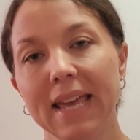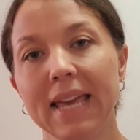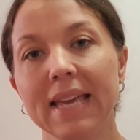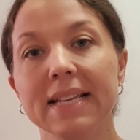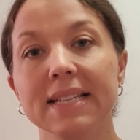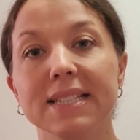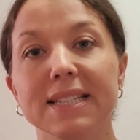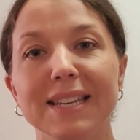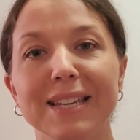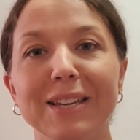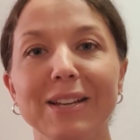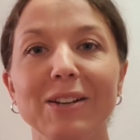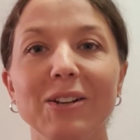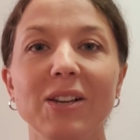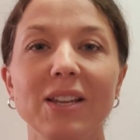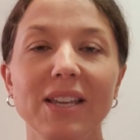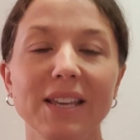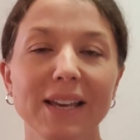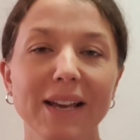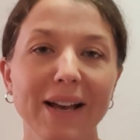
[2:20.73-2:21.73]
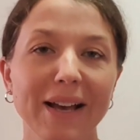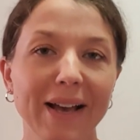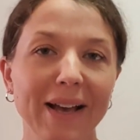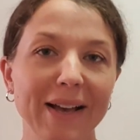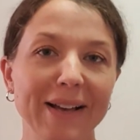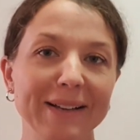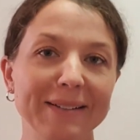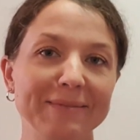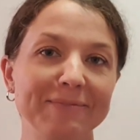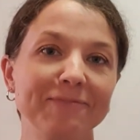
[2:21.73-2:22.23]
Secondly,
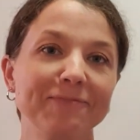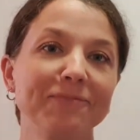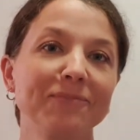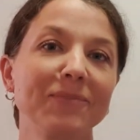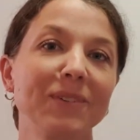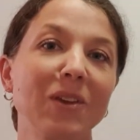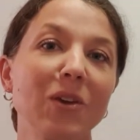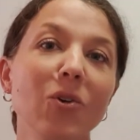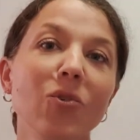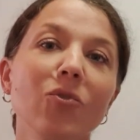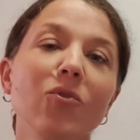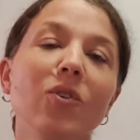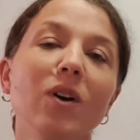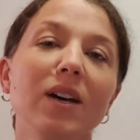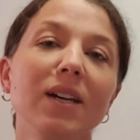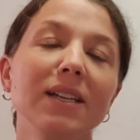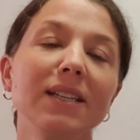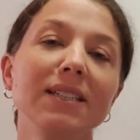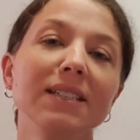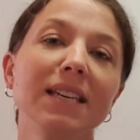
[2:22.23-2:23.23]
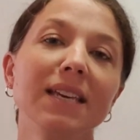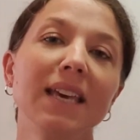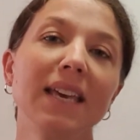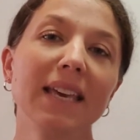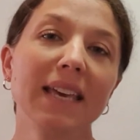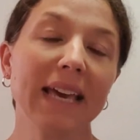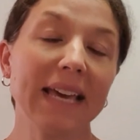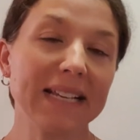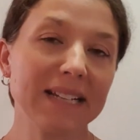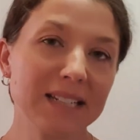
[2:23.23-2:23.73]
go find
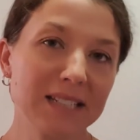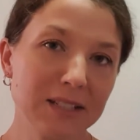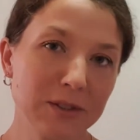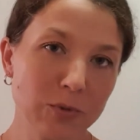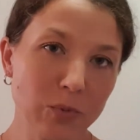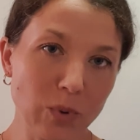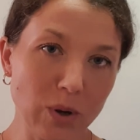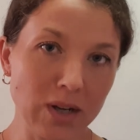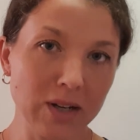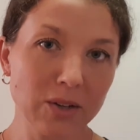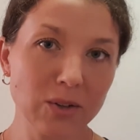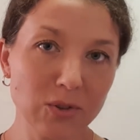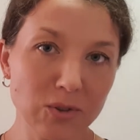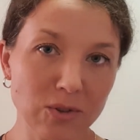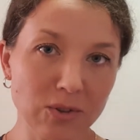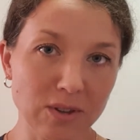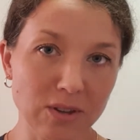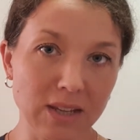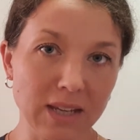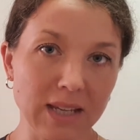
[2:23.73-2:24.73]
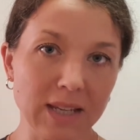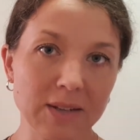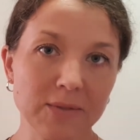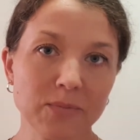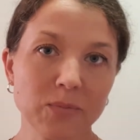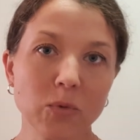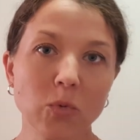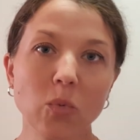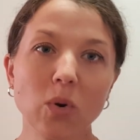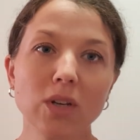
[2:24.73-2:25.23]
at least one good thing,
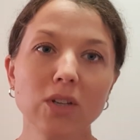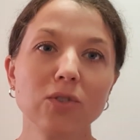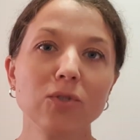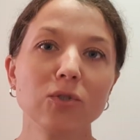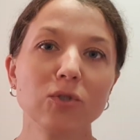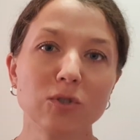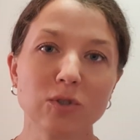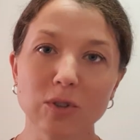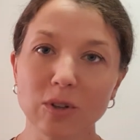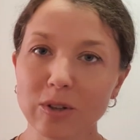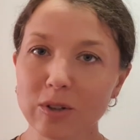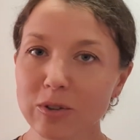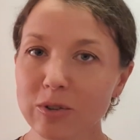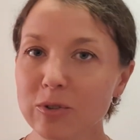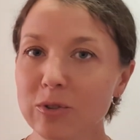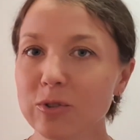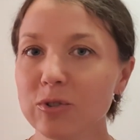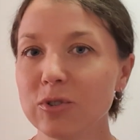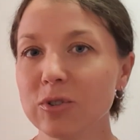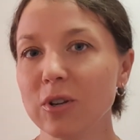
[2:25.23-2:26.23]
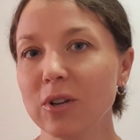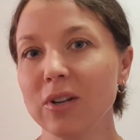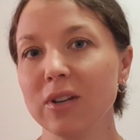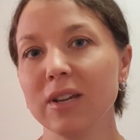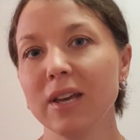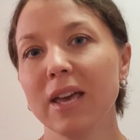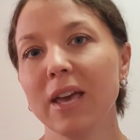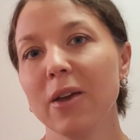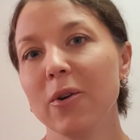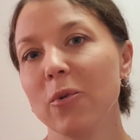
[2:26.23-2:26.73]
one good solution,
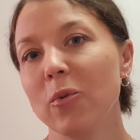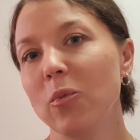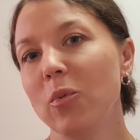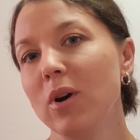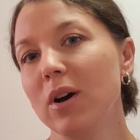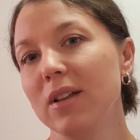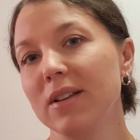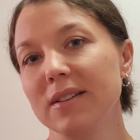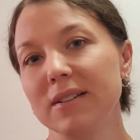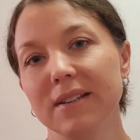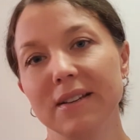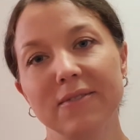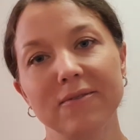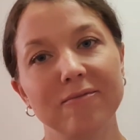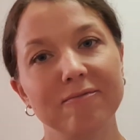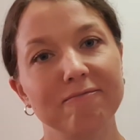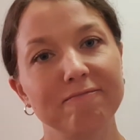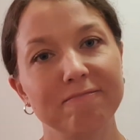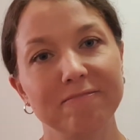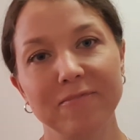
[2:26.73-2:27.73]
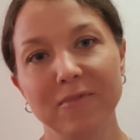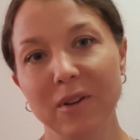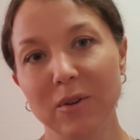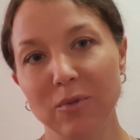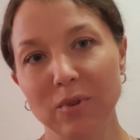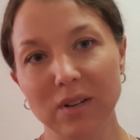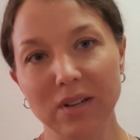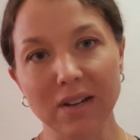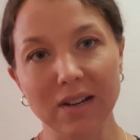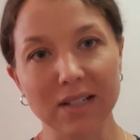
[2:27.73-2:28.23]
one
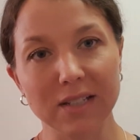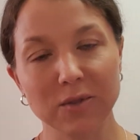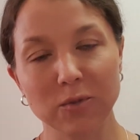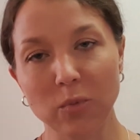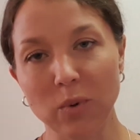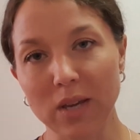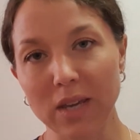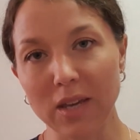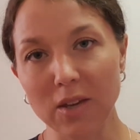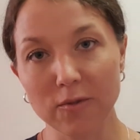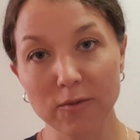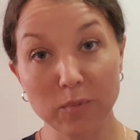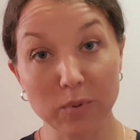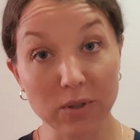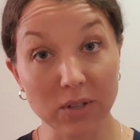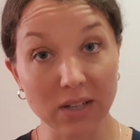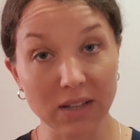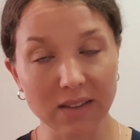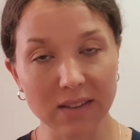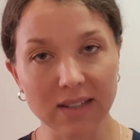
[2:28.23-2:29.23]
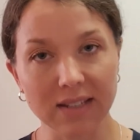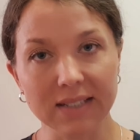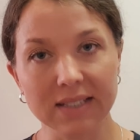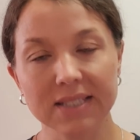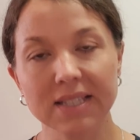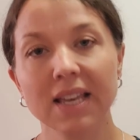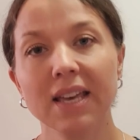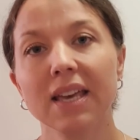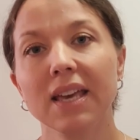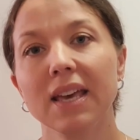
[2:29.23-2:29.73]
very nice way of putting things
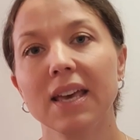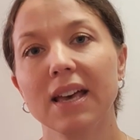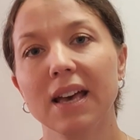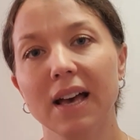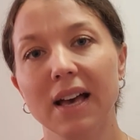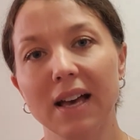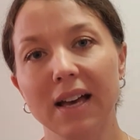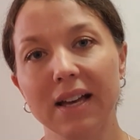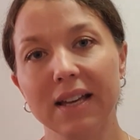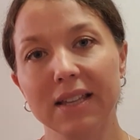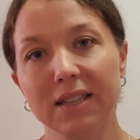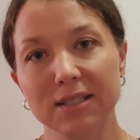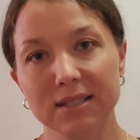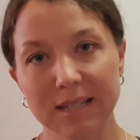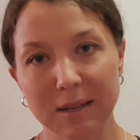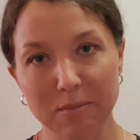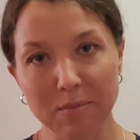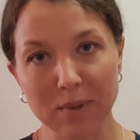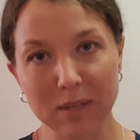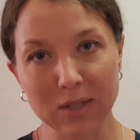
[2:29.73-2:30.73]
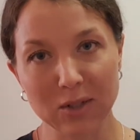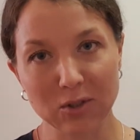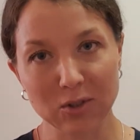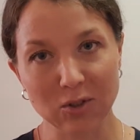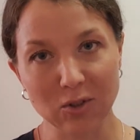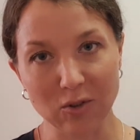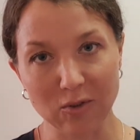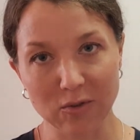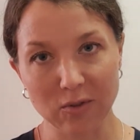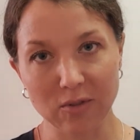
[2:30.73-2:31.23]
in the submission
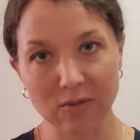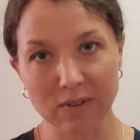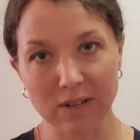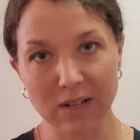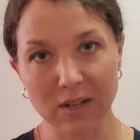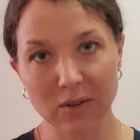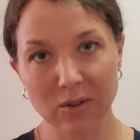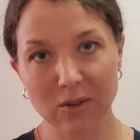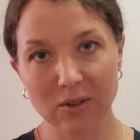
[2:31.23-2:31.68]
of your fellow